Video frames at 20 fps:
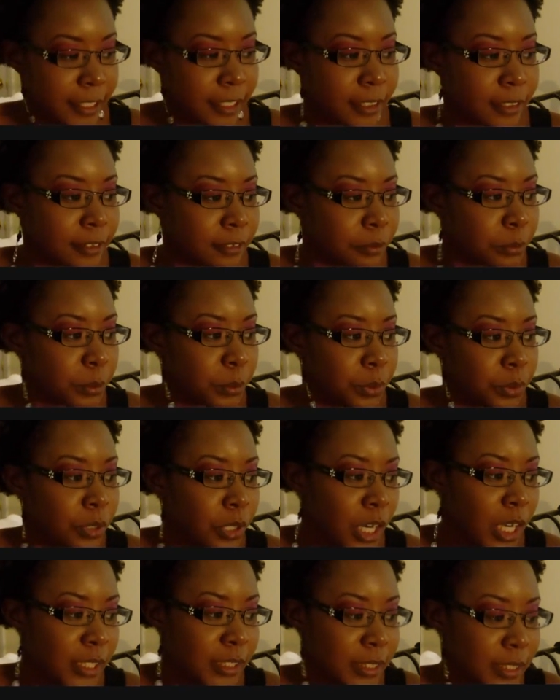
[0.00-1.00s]
they're
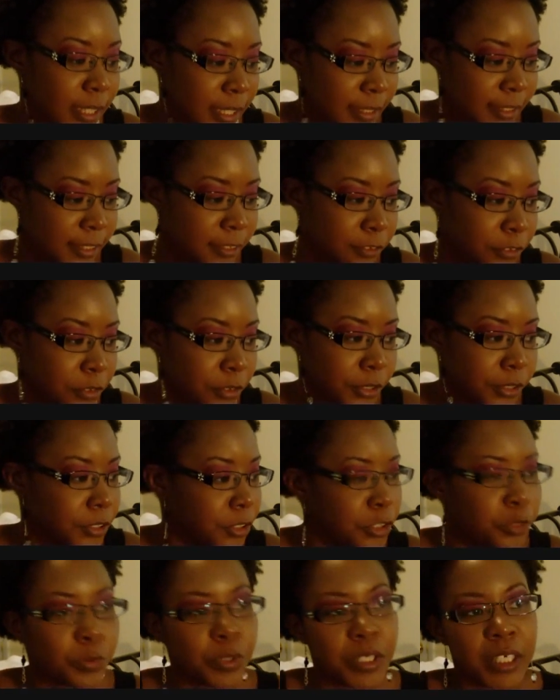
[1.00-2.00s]
processed, of
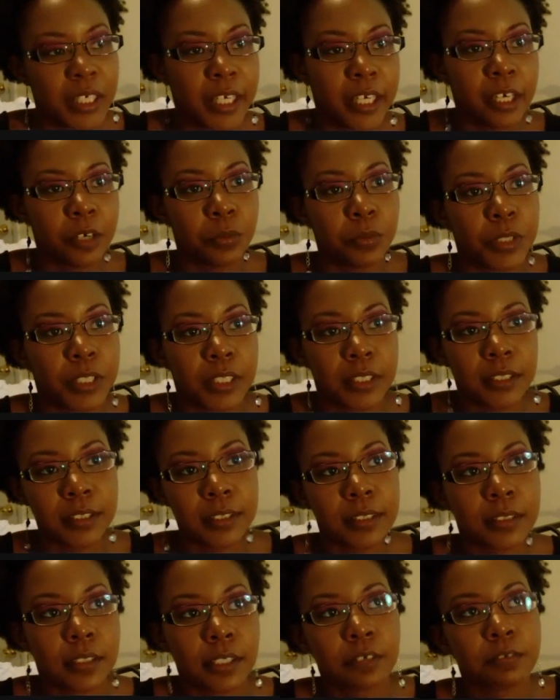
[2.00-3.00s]
course, human hair
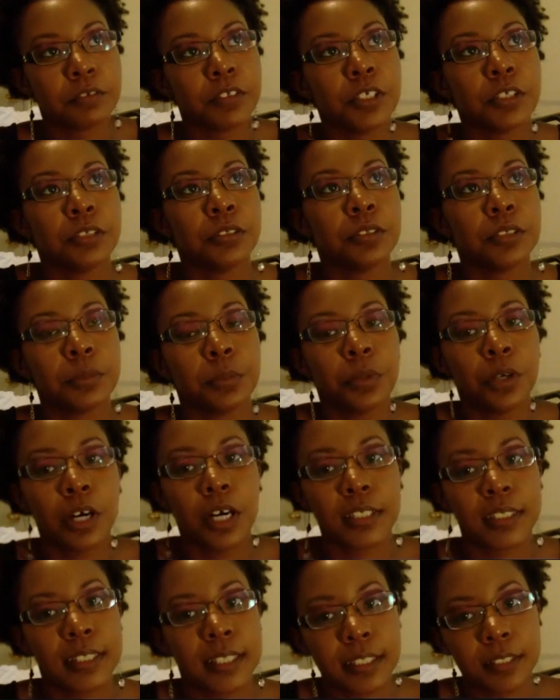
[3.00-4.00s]
wigs and stuff, they're usually
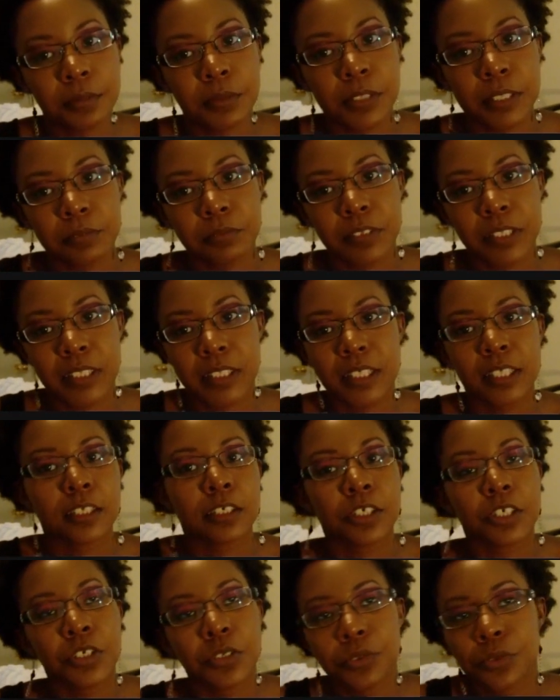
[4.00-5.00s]
processed with different
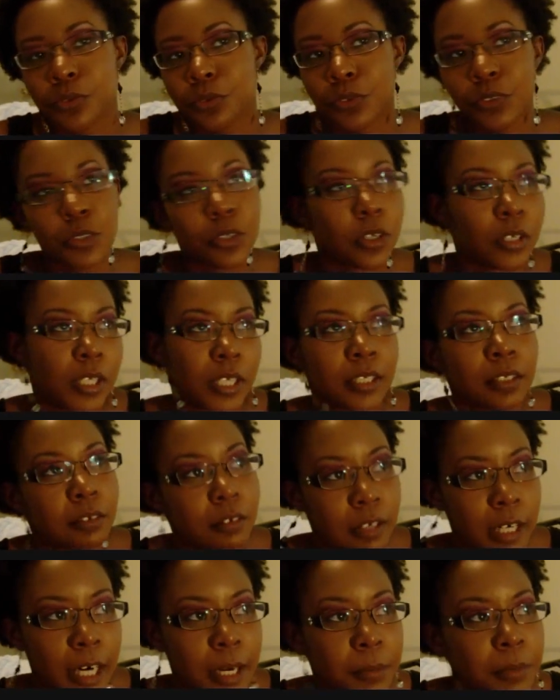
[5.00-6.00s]
silicones and all
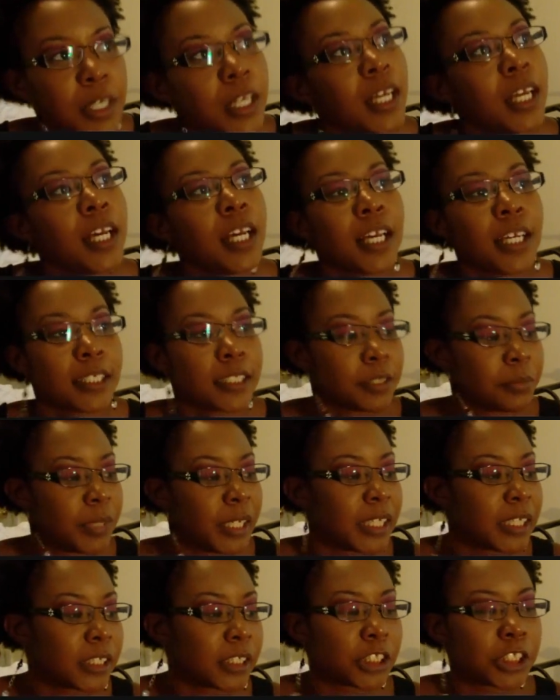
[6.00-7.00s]
that crap
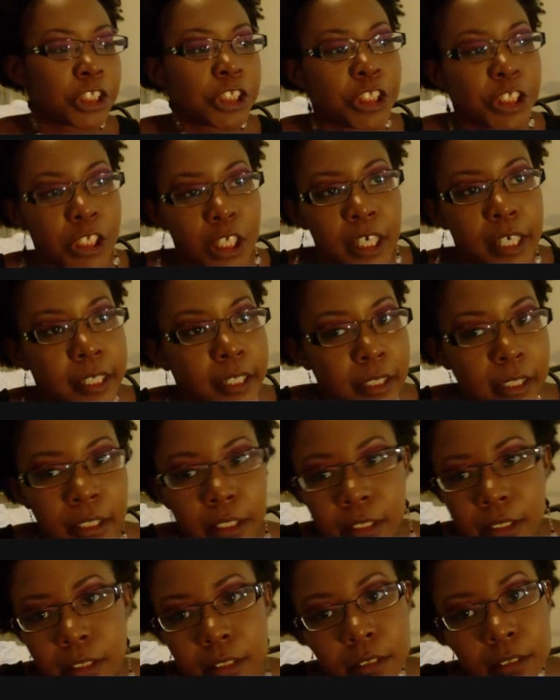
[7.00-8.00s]
to make it look
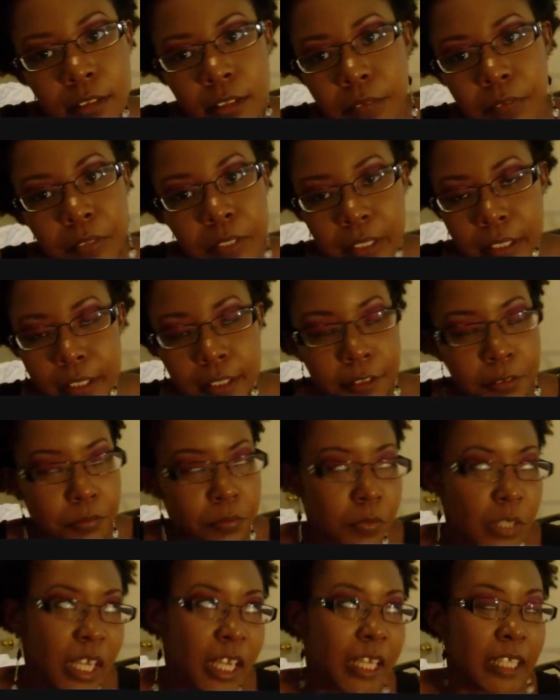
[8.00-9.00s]
shiny and everything
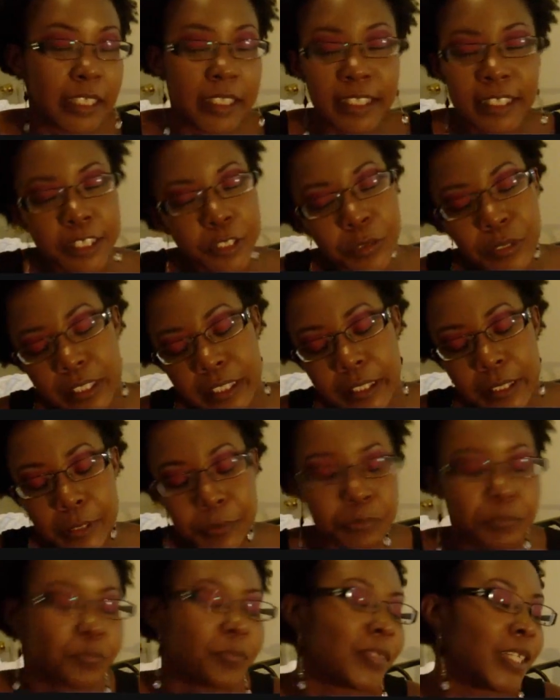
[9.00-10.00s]
and
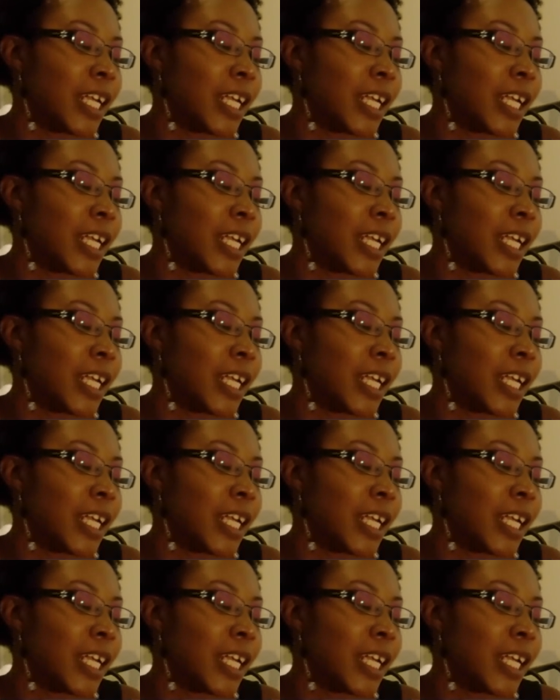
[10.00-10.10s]
silky.